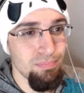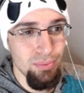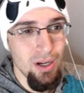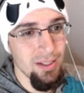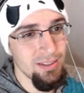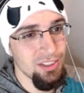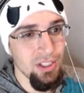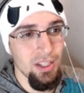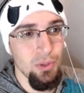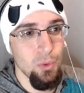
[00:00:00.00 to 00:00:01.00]
bronze,
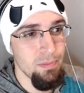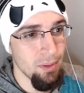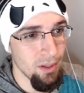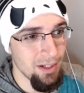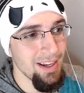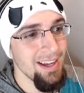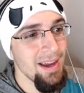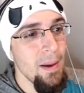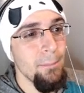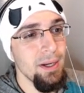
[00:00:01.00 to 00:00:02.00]
you got the worst perk.
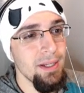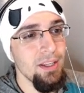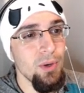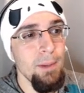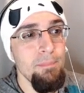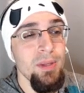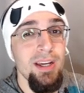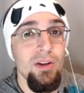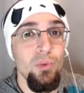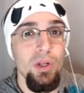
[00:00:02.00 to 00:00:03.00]
But either way,
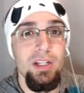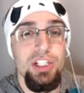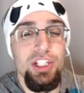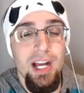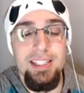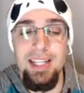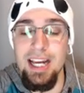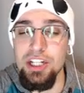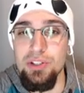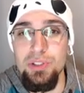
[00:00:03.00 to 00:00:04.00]
really good chance to
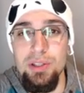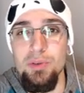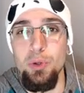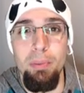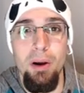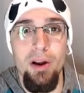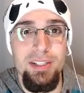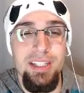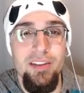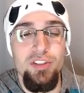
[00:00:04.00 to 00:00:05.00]
actually do something with your party
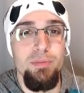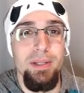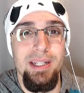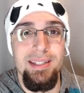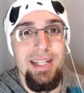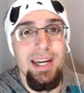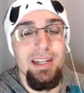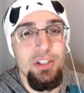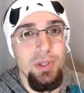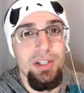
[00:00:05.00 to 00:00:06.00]
instead of just being dead
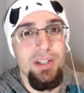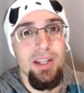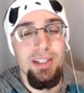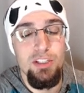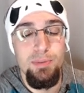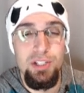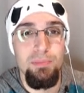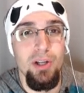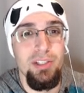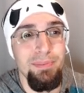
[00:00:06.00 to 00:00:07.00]
and doing nothing,
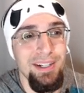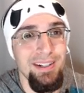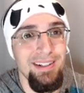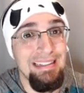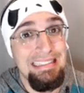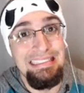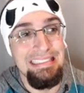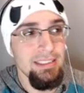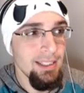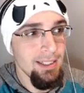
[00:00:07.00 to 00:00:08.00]
especially multiplayer. Uh,
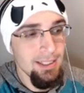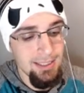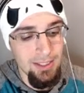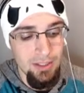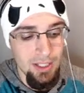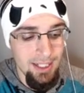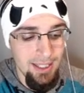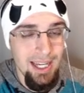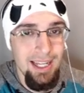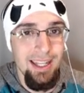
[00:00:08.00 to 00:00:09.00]
still looking at
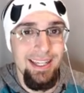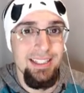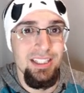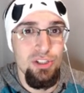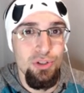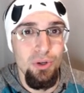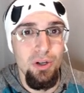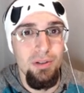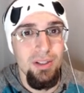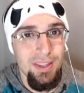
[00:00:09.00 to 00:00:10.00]
that like it's a
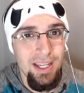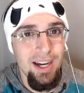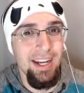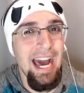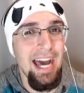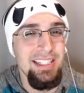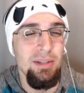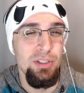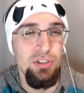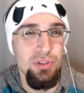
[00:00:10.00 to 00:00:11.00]
chore. They got to add
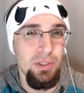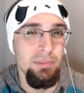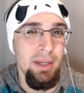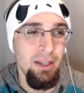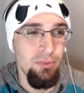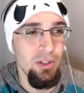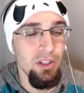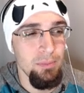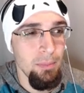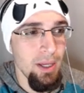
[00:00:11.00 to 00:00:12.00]
something to it to make it feel a
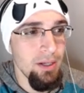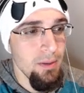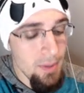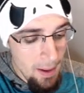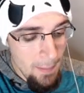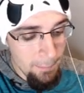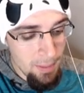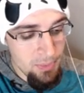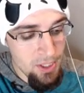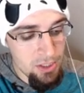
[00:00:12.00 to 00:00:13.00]
little bit better.
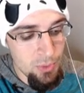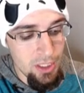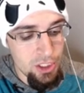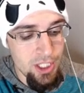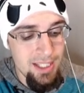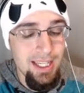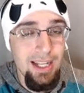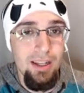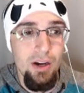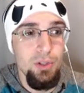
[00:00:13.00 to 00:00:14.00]
But this is a really good chance to get
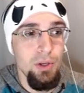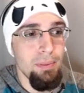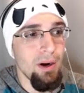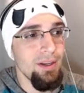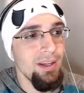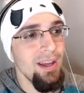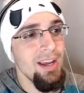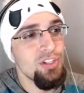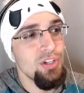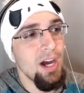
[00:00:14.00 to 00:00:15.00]
along with your party.
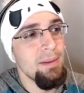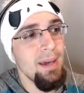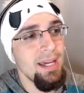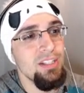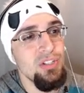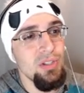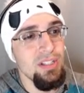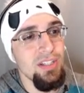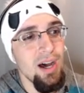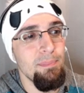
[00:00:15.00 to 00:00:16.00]
Try to make it to the
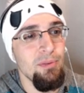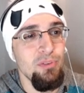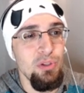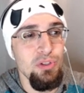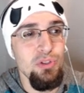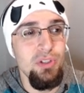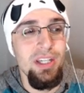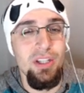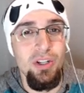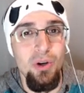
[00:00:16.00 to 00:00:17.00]
top. If you do, you
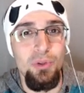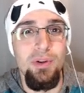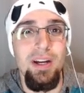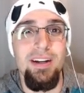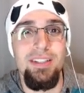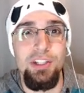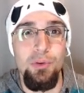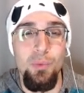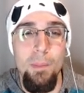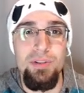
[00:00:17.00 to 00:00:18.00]
get the gold crown and you
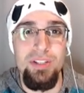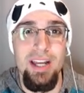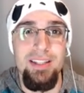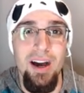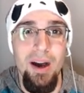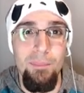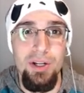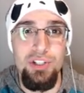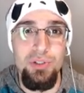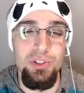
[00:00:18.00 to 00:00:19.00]
represent how
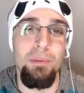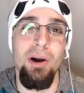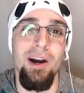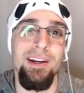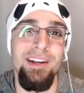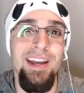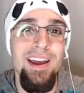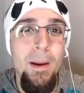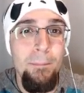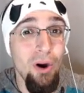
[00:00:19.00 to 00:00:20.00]
much you and your party
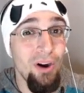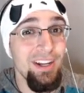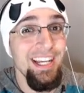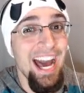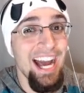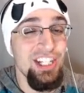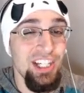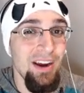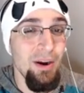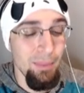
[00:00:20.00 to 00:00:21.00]
party actually
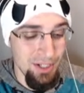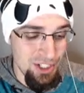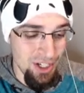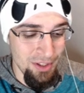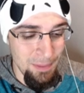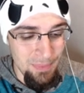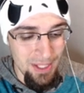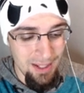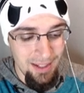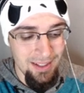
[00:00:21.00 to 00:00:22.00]
care about each other.
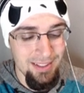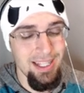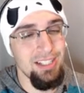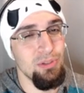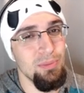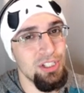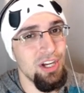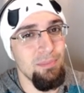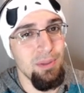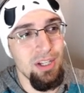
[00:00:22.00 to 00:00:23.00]
Not so much
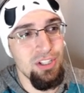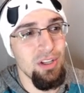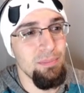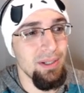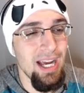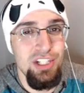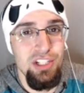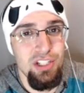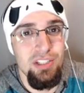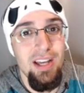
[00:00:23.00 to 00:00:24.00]
care about each other, but actually
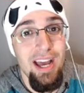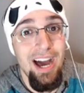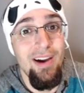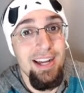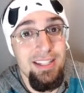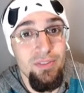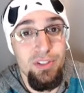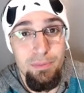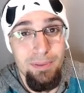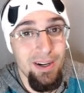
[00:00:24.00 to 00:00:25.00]
just how active
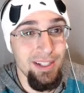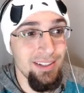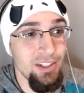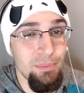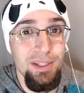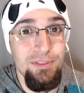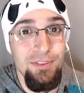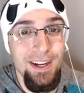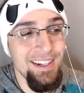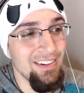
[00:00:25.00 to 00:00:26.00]
is your party? You're about to
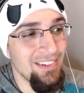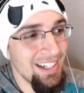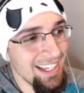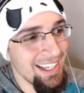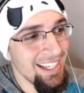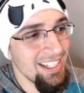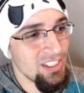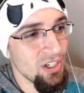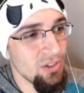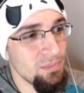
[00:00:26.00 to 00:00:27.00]
find out.
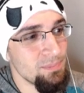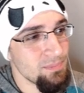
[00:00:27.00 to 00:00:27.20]
So